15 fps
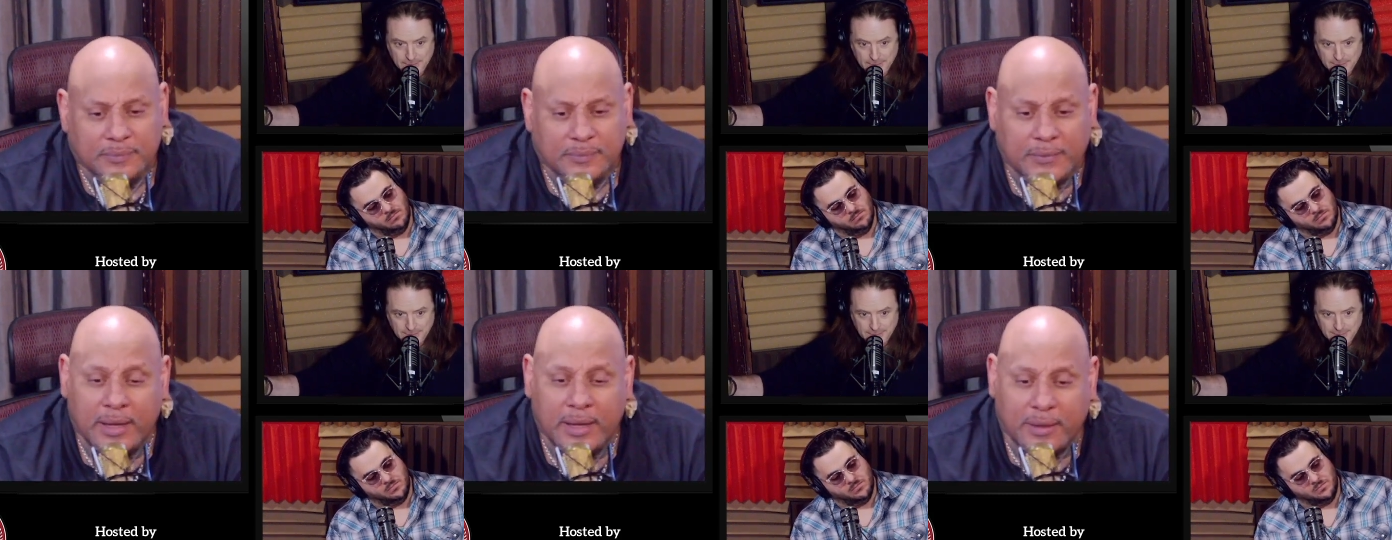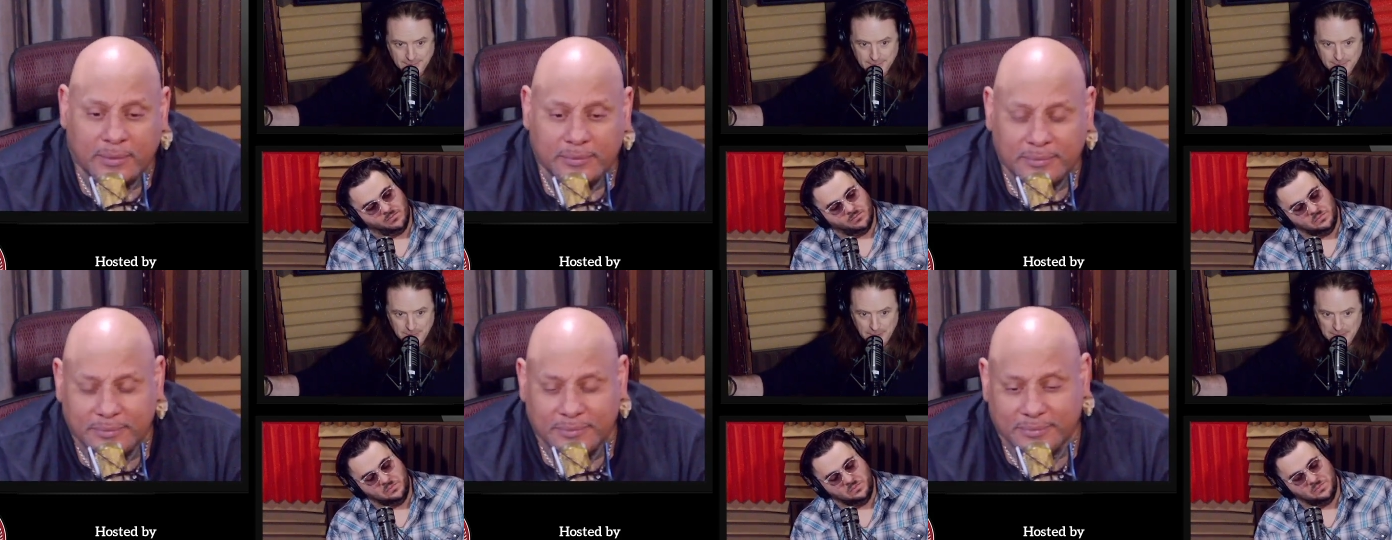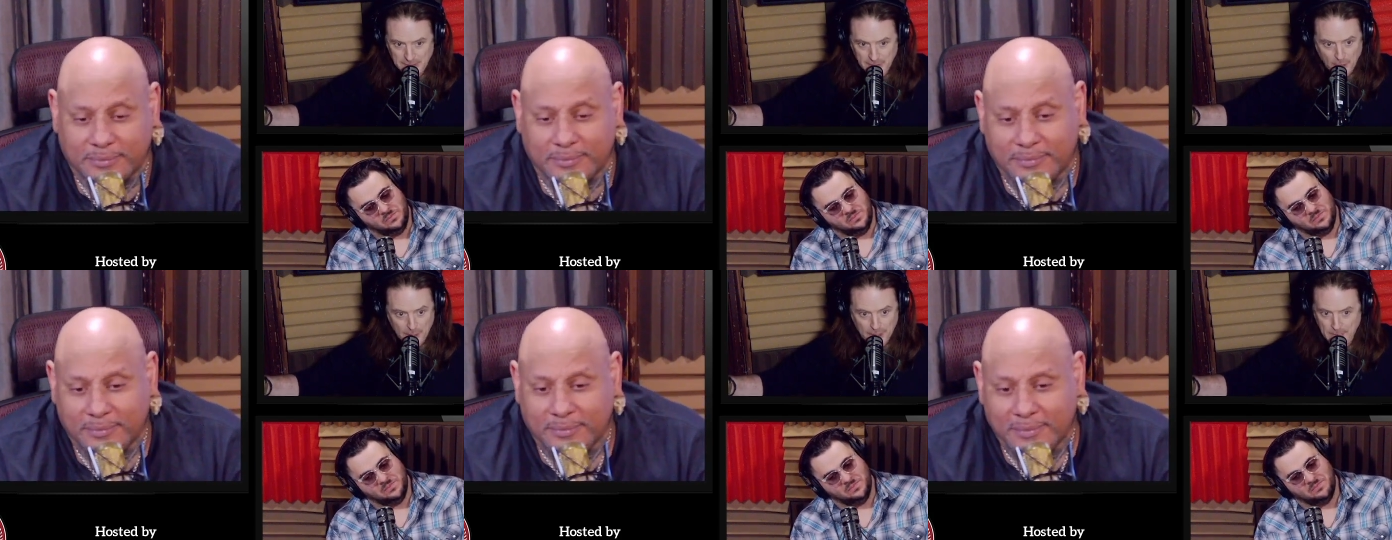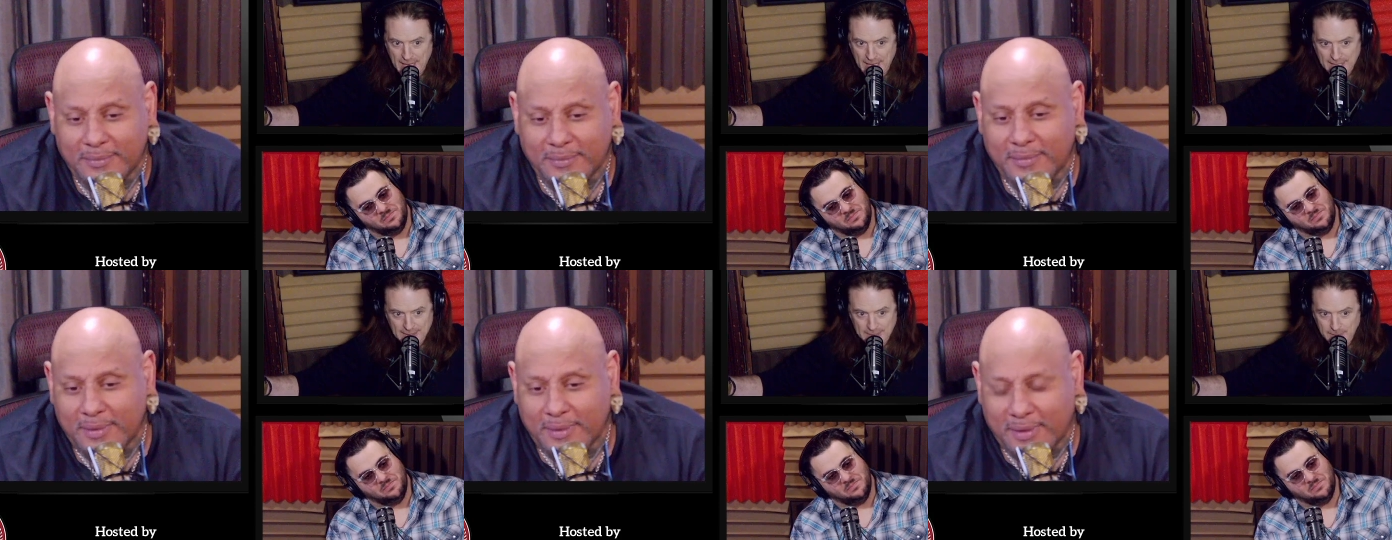Speaker 1: Yeah but they'll
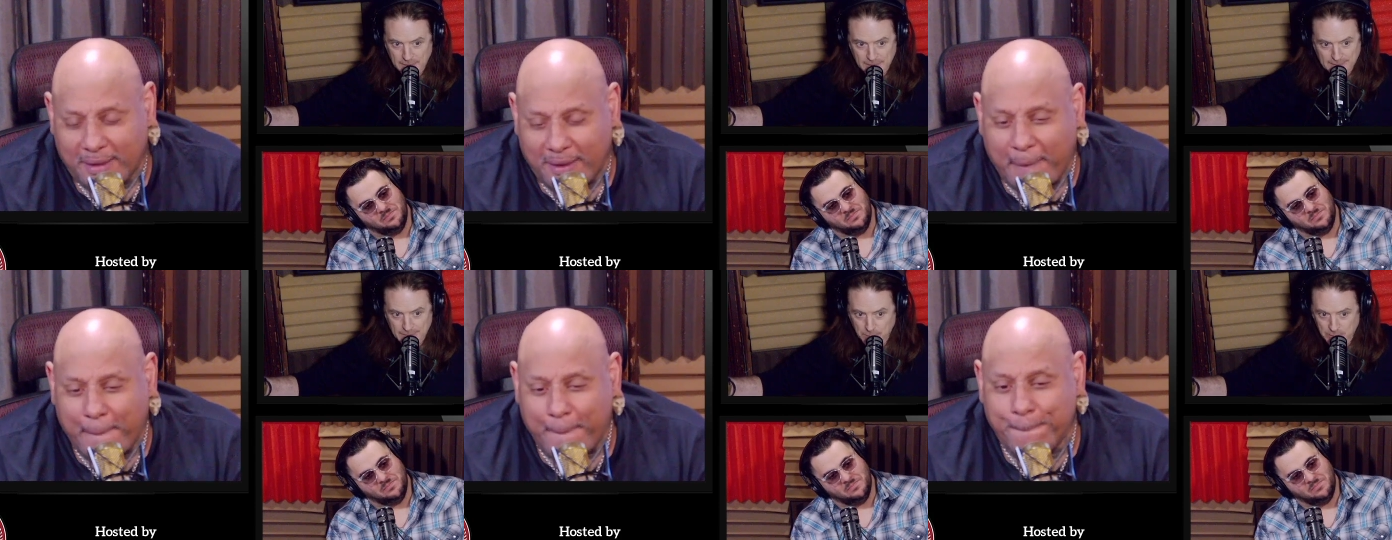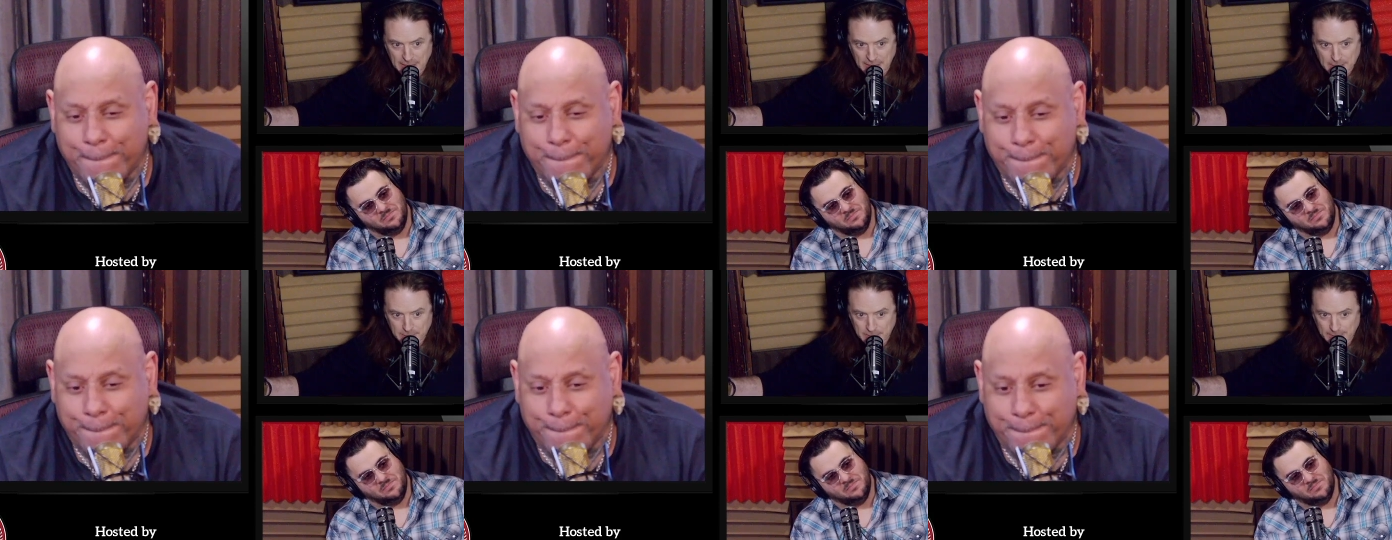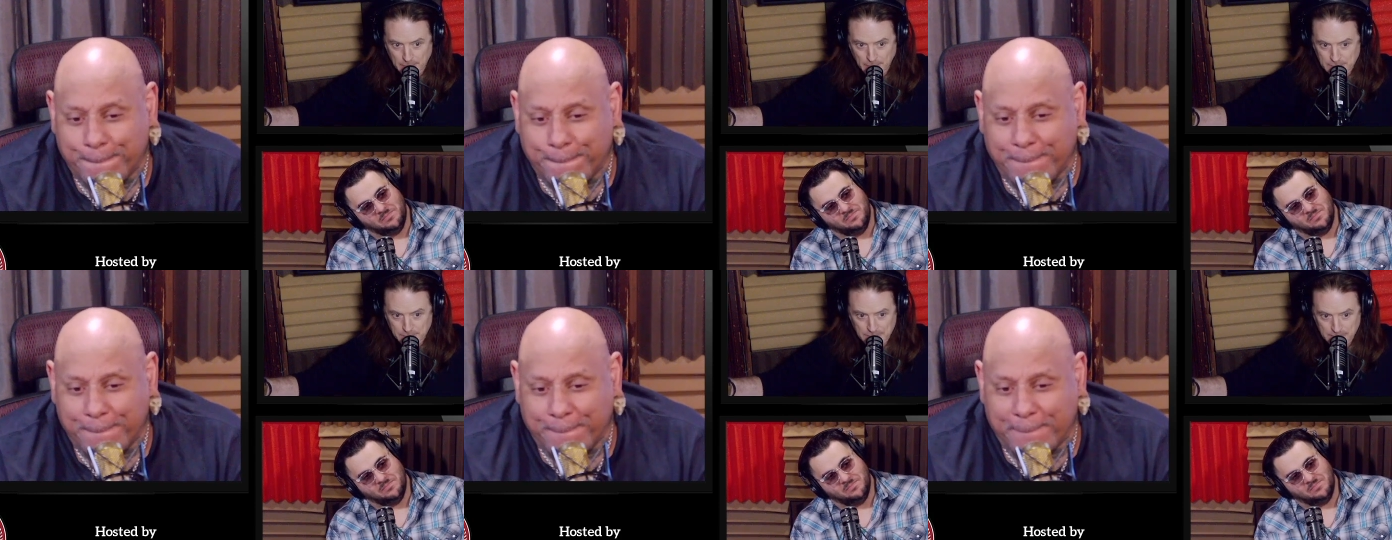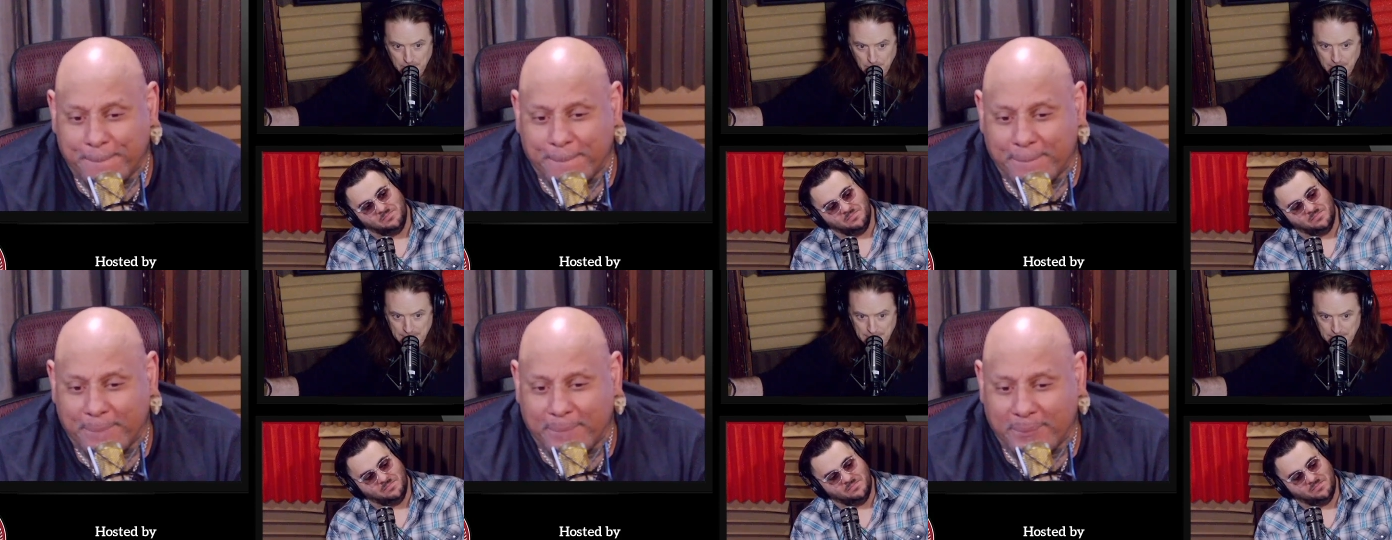automatically believe that Barack Obama wasn't really
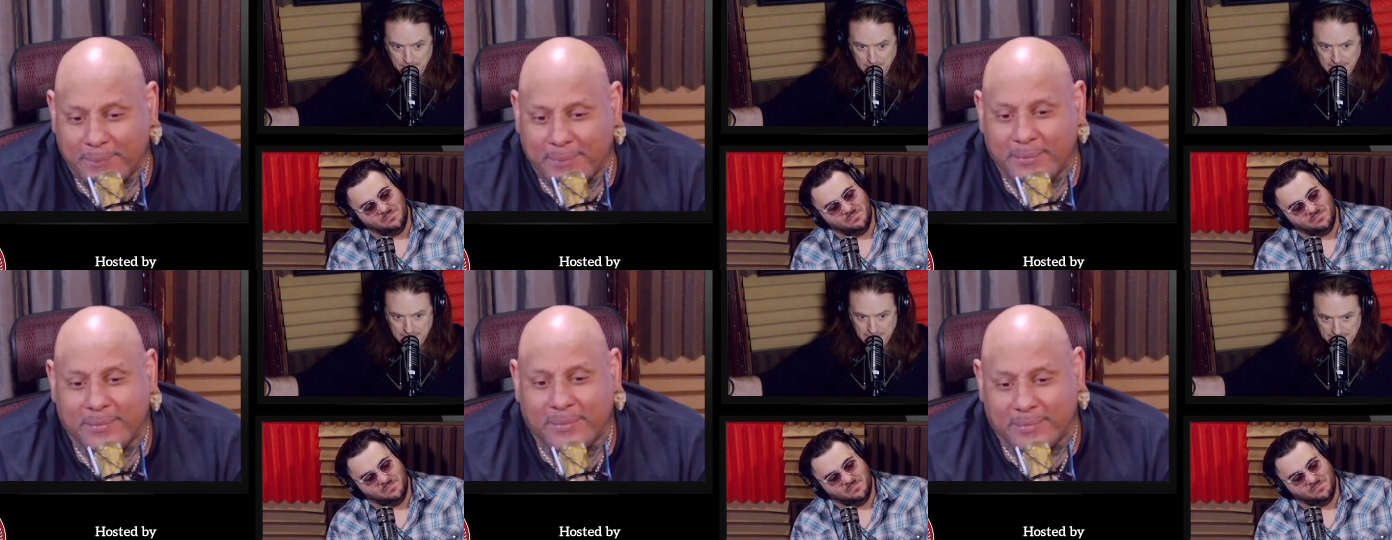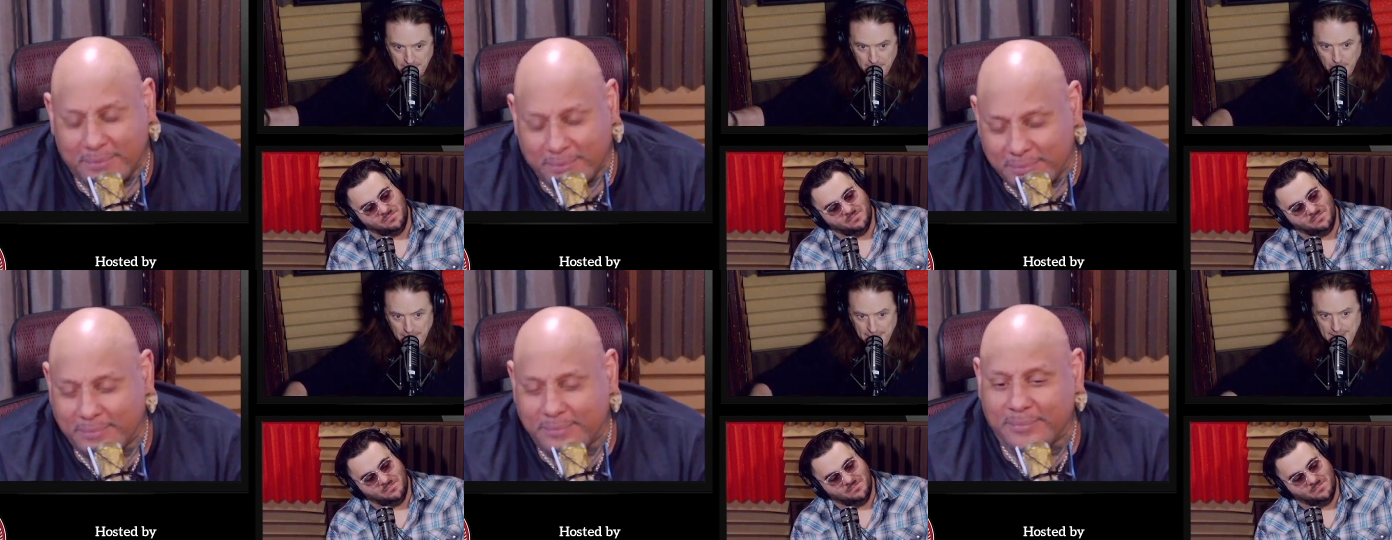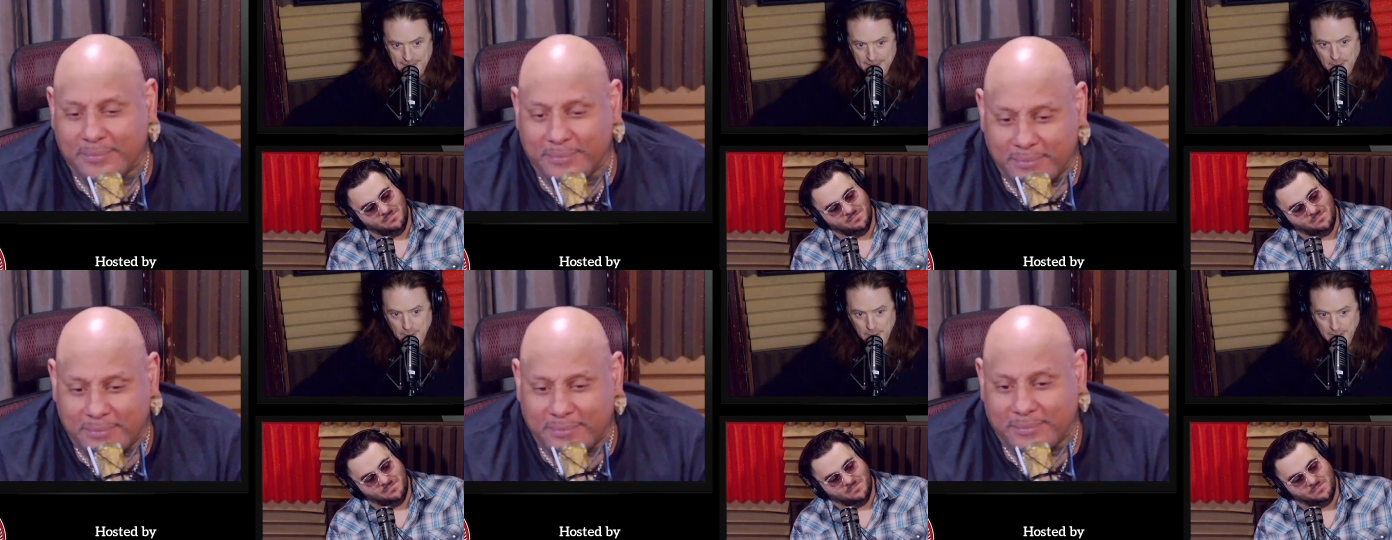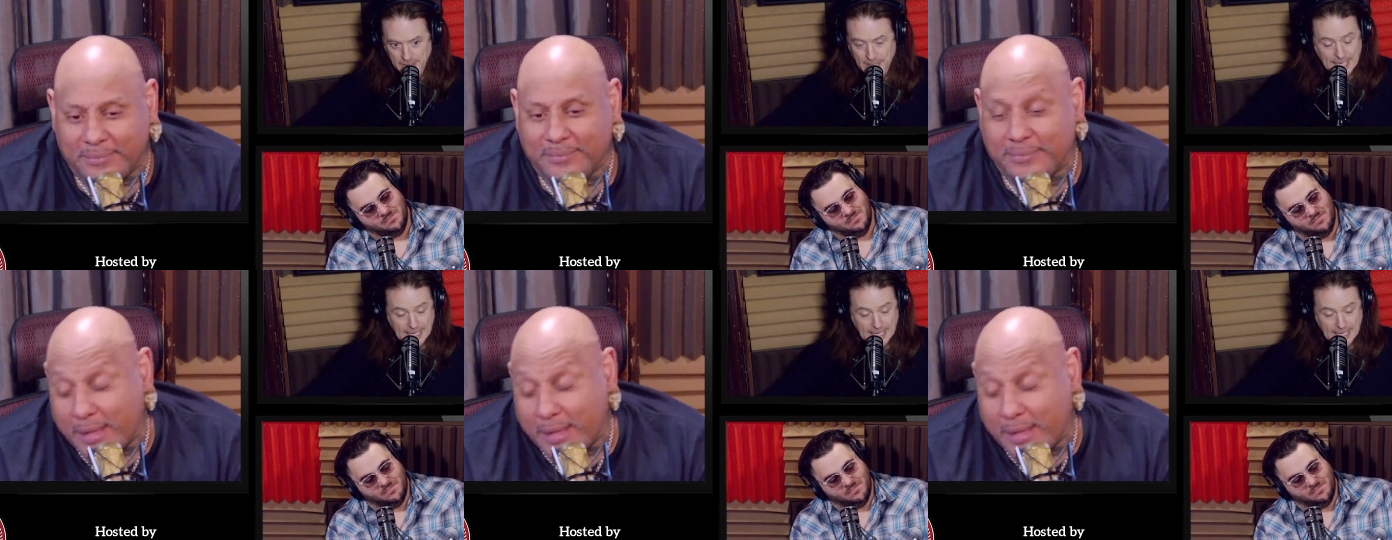born here because another white guy told me.